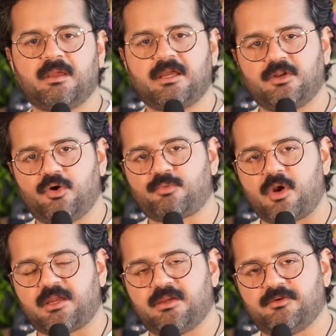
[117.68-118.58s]
I know I'm
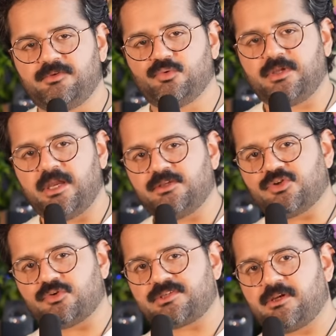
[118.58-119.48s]
cracking a few gay
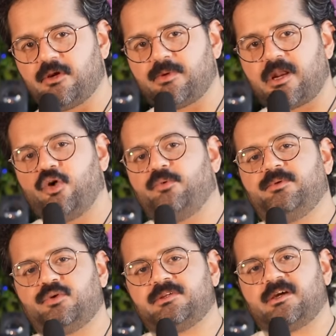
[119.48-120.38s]
jokes here, but I hope
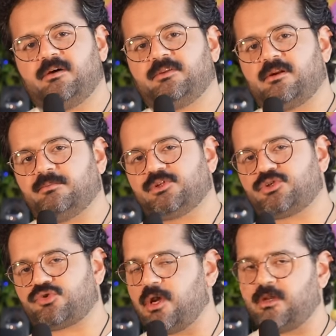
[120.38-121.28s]
you can tell that I'm
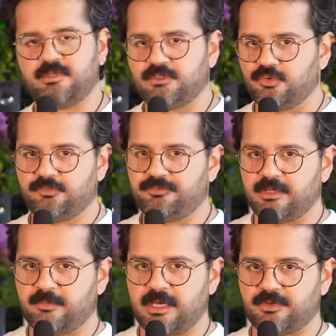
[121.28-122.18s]
just trying to be goofy
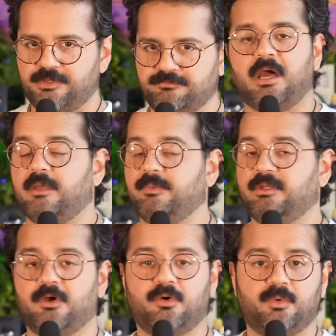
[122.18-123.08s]
about it. I am
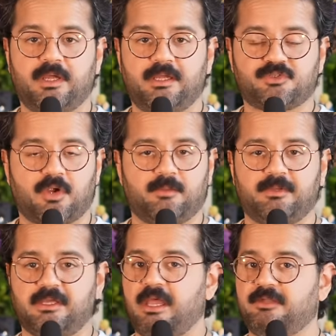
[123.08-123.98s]
in no way trying to
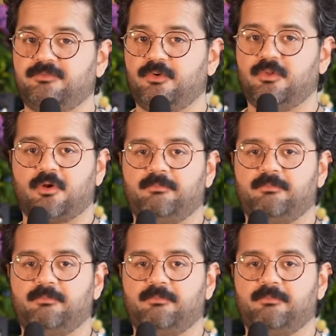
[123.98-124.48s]
be hateful or